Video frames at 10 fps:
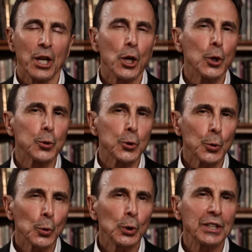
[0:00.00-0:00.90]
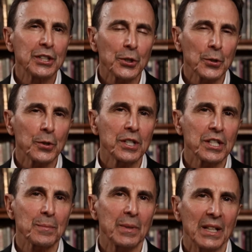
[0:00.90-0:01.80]
who truly turned
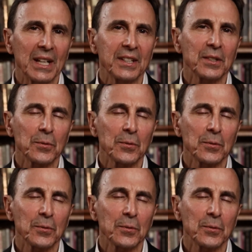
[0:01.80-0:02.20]
his plant